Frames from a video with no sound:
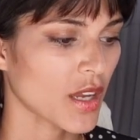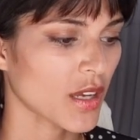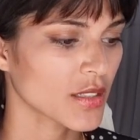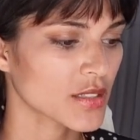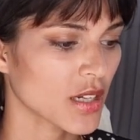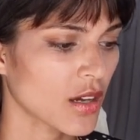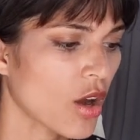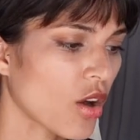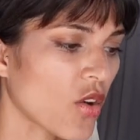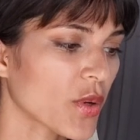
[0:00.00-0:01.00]
And,
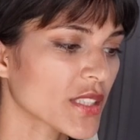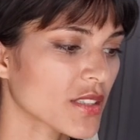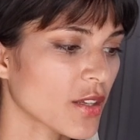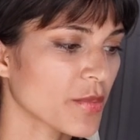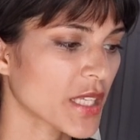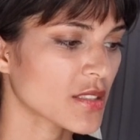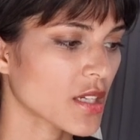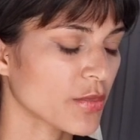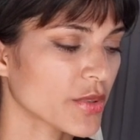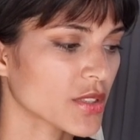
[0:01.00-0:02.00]
oh, it's so
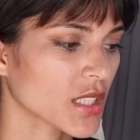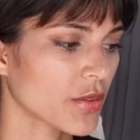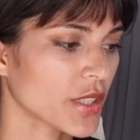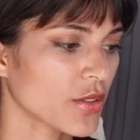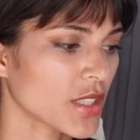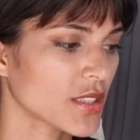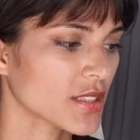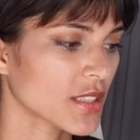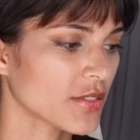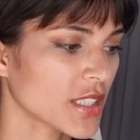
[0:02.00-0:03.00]
messed up what's going on in
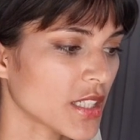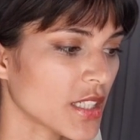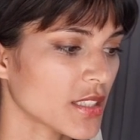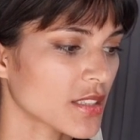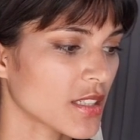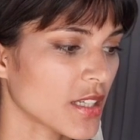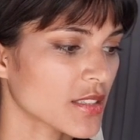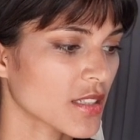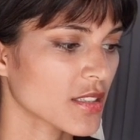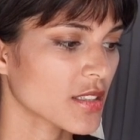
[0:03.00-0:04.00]
Syria, isn't
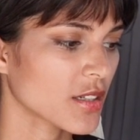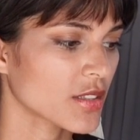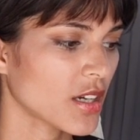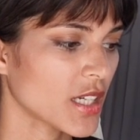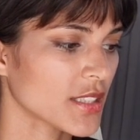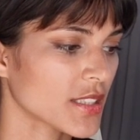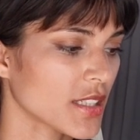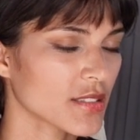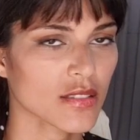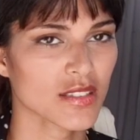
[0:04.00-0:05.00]
it? With
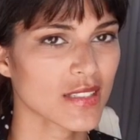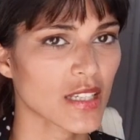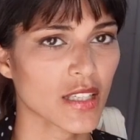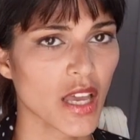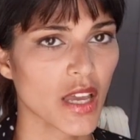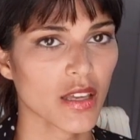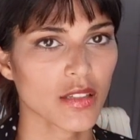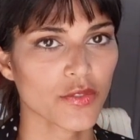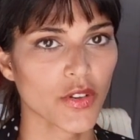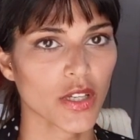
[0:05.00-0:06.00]
ISIS. And I was just like, yeah,
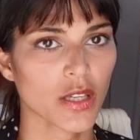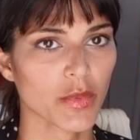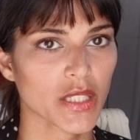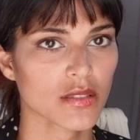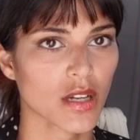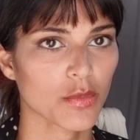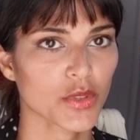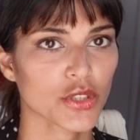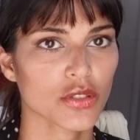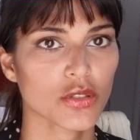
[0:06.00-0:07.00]
it is fucking messed up.
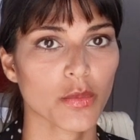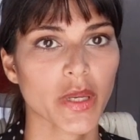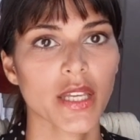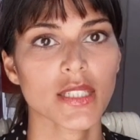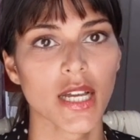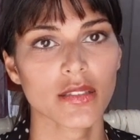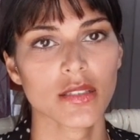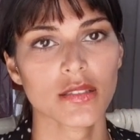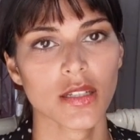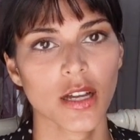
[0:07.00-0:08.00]
We should stop paying
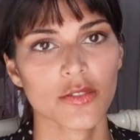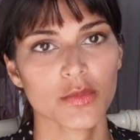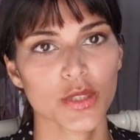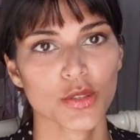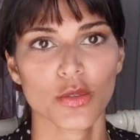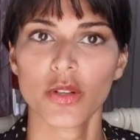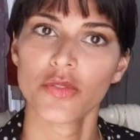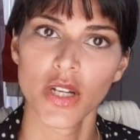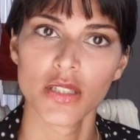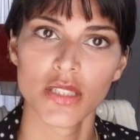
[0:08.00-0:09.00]
taxes to governments who are
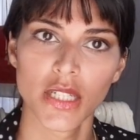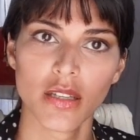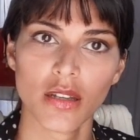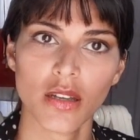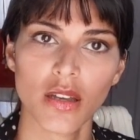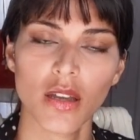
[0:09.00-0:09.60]
funding